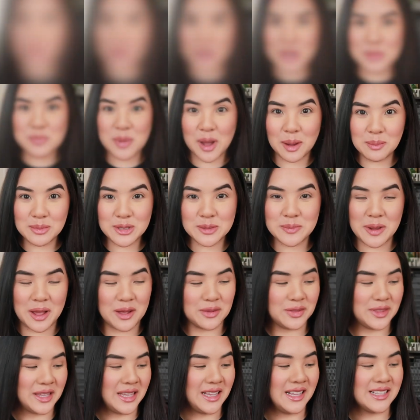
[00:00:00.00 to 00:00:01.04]
Pretty pumped
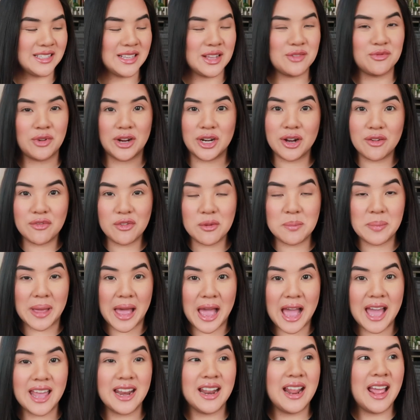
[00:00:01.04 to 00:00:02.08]
about these. And right off the
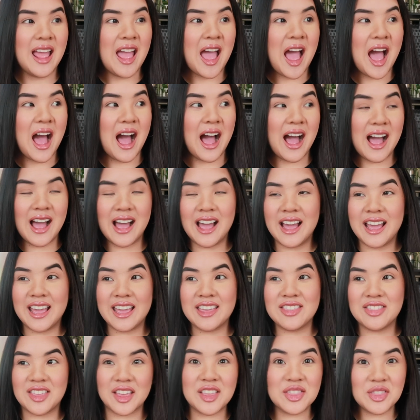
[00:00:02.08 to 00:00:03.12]
bat,
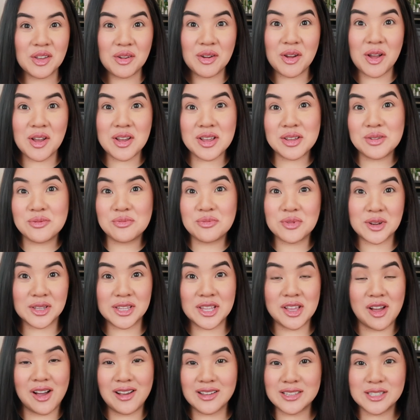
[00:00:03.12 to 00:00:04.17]
I think they're a
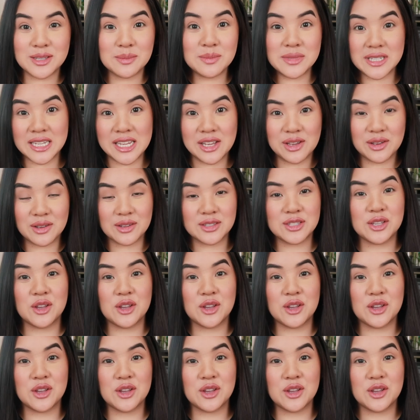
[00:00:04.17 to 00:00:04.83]
really awesome deal.